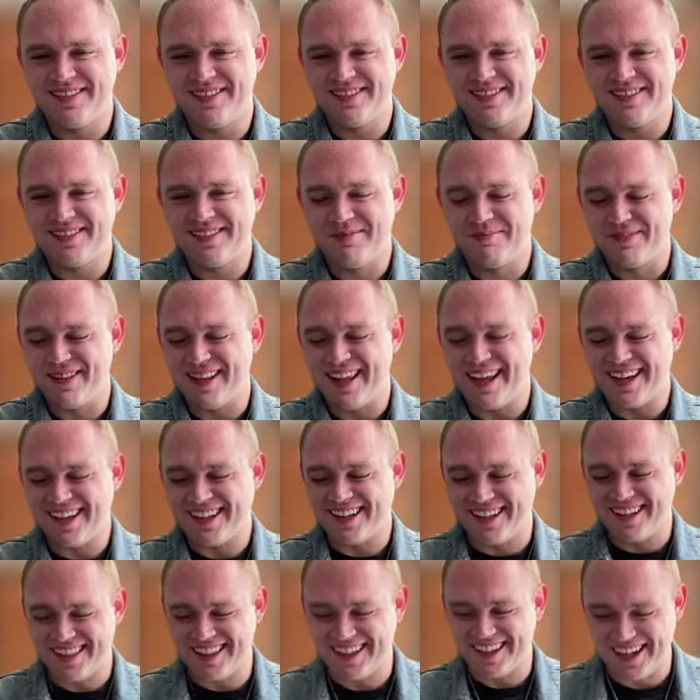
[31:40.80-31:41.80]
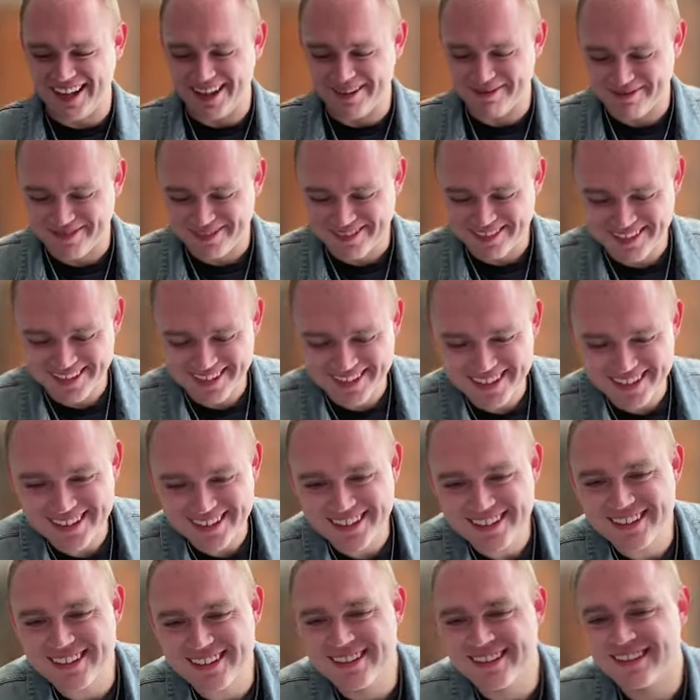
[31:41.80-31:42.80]
I didn't know any of the special name. guests that
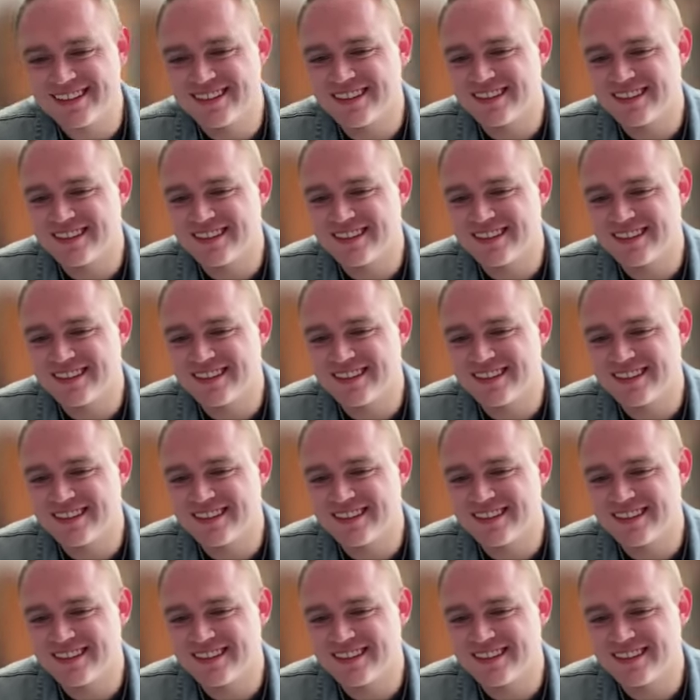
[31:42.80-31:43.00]
came